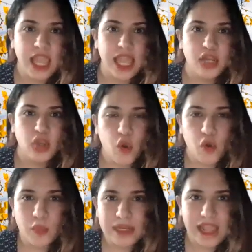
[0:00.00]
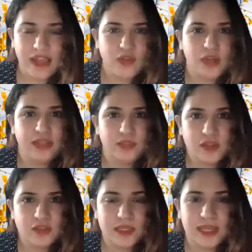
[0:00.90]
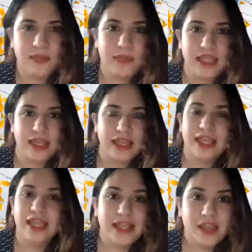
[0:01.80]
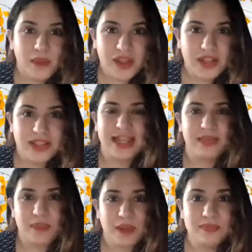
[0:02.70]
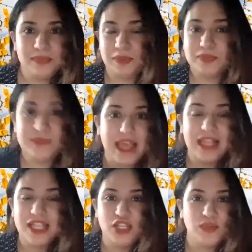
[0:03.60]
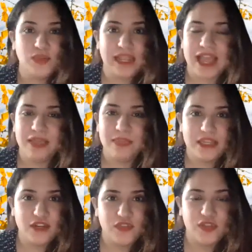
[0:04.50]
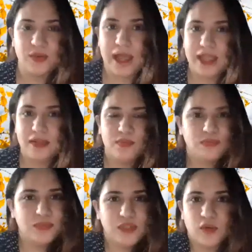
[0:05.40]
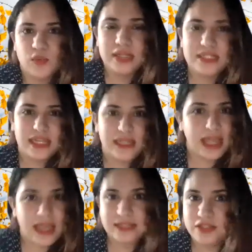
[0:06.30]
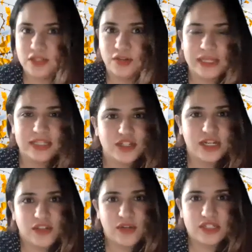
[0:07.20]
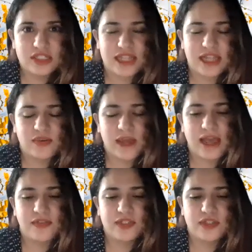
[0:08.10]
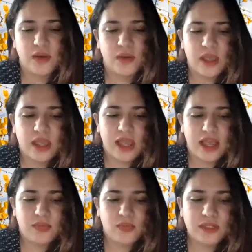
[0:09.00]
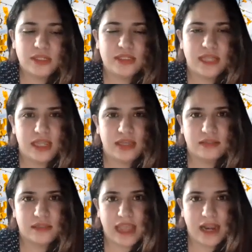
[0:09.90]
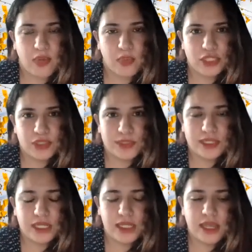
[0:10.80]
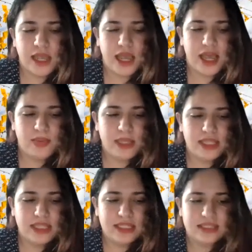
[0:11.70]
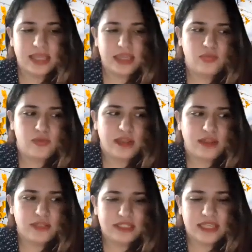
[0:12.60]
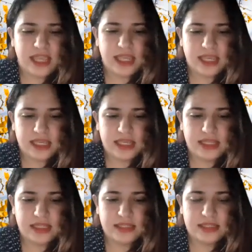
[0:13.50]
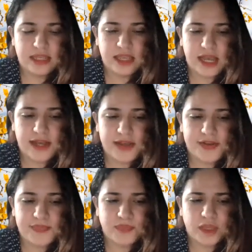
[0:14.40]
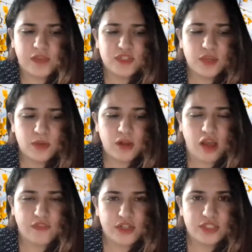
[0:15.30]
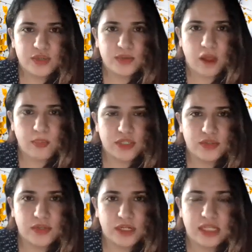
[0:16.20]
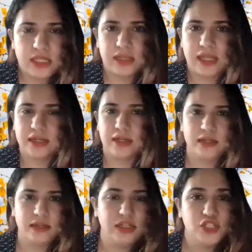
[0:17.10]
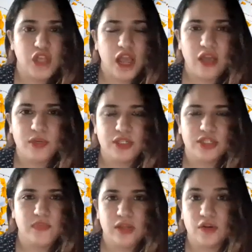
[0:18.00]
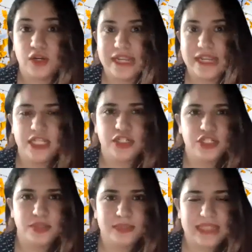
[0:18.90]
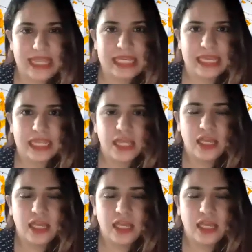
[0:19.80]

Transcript: And nobody ever emails me. I'm like, come on, like I'm telling you, like I'm here for you. I am, willing to, answer any questions that you have. So really take that opportunity. And then the second one I would say is if someone offers you an opportunity like a job or something or an internship, take it.